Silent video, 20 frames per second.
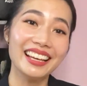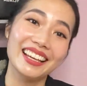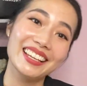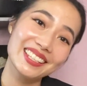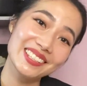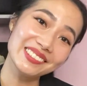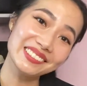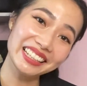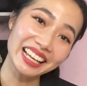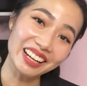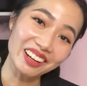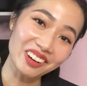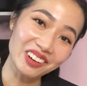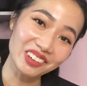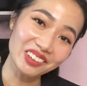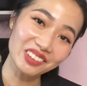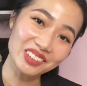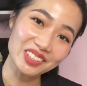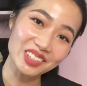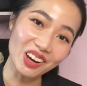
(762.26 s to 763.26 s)
So that
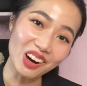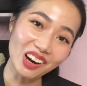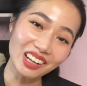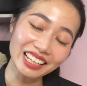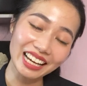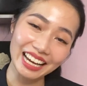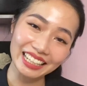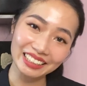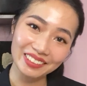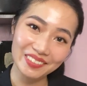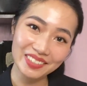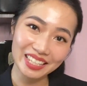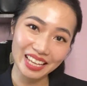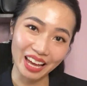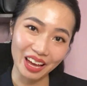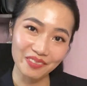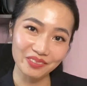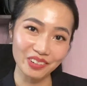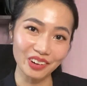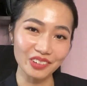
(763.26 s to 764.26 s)
concludes all the items that
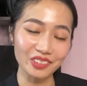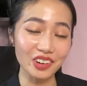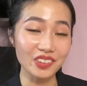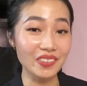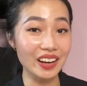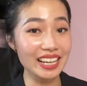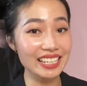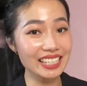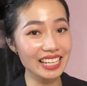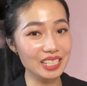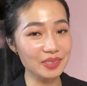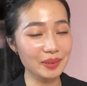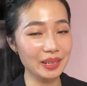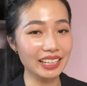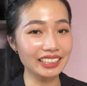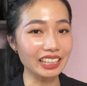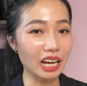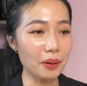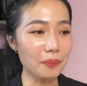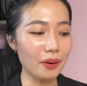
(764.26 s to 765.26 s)
I bought for my
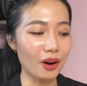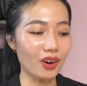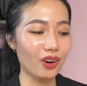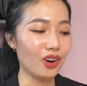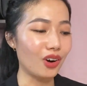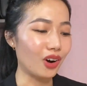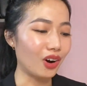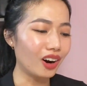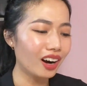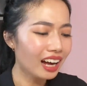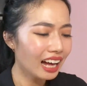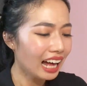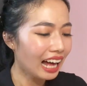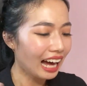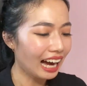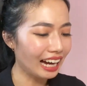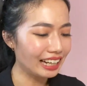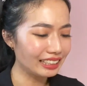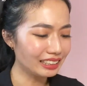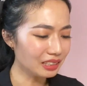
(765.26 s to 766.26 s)
618 Taobao haul.
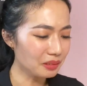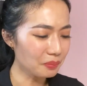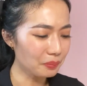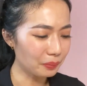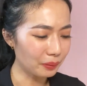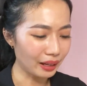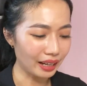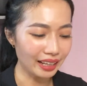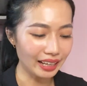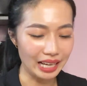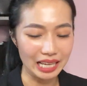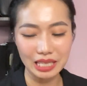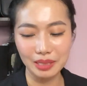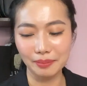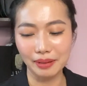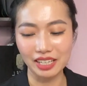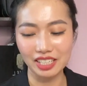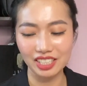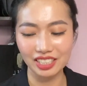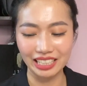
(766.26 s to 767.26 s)
I didn't buy as
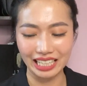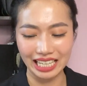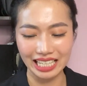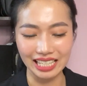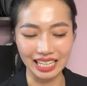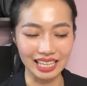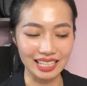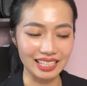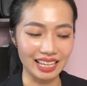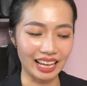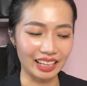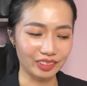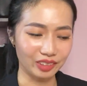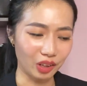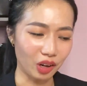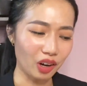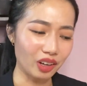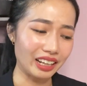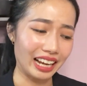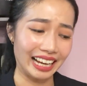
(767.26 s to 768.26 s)
much things as I
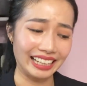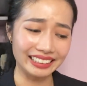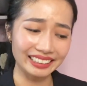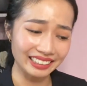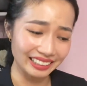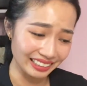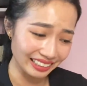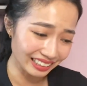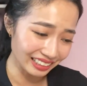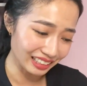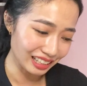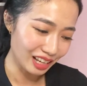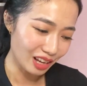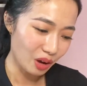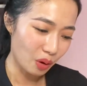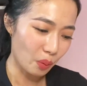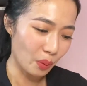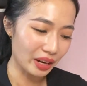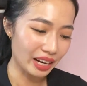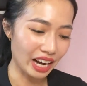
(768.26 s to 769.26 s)
thought I did.
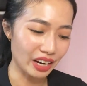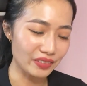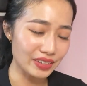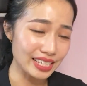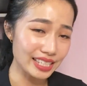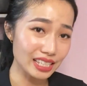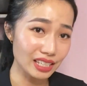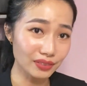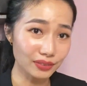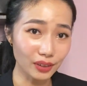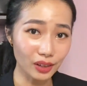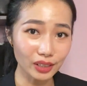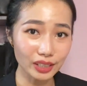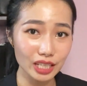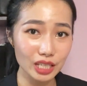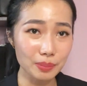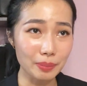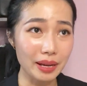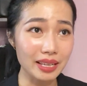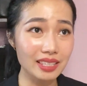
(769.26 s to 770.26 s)
When I received all
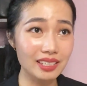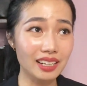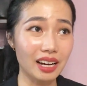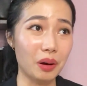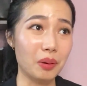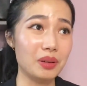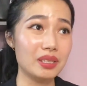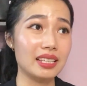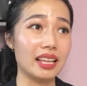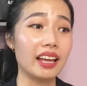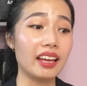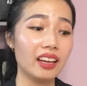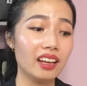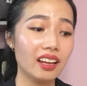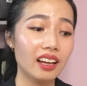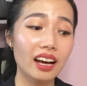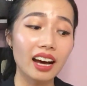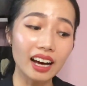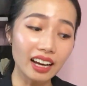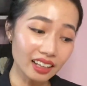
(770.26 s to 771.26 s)
this parcel, I was like,
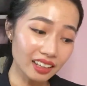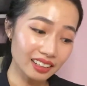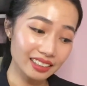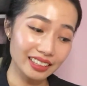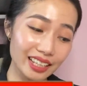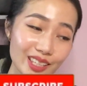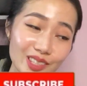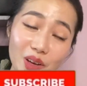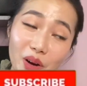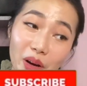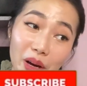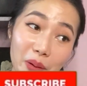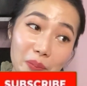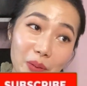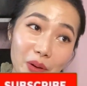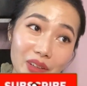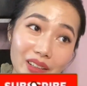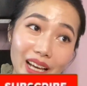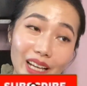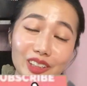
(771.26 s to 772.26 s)
huh? That's all I
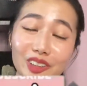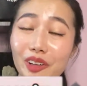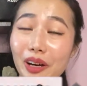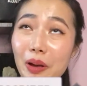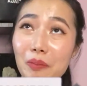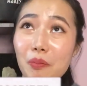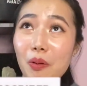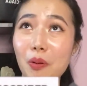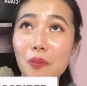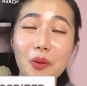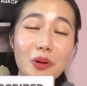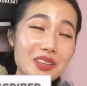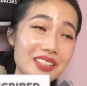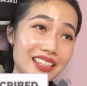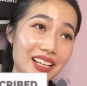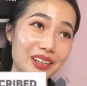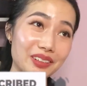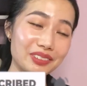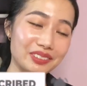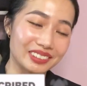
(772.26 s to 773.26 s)
bought? I thought I bought more
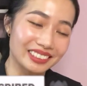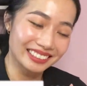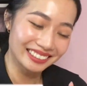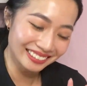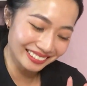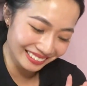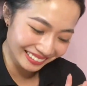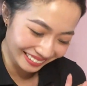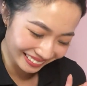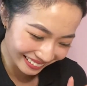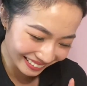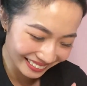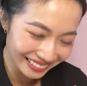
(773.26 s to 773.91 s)
stuff.